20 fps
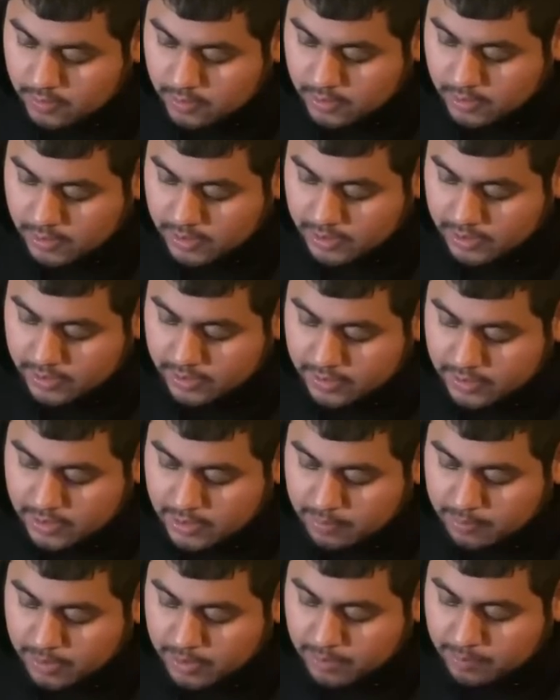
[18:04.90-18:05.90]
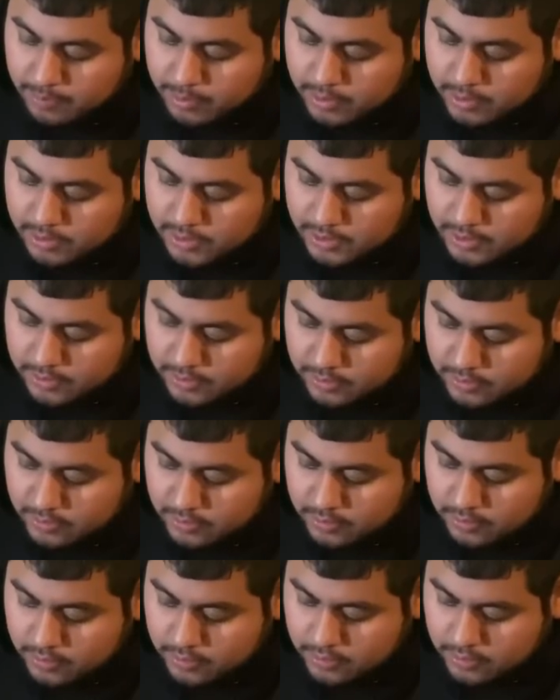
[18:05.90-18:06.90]
And I think I might put
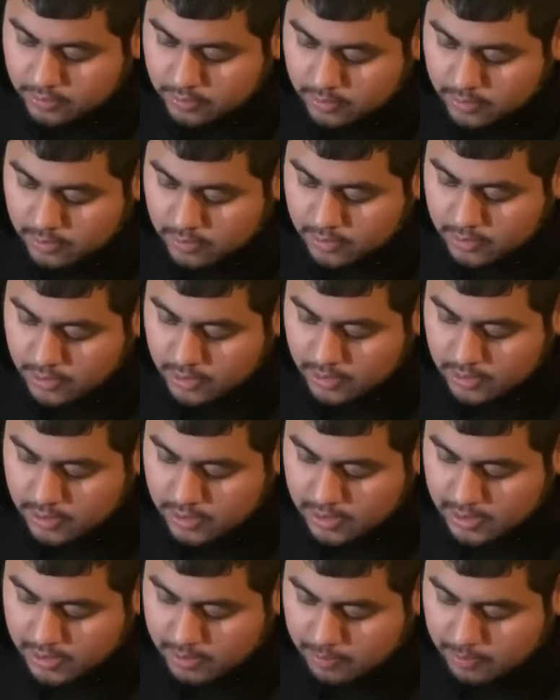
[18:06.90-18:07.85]
these, I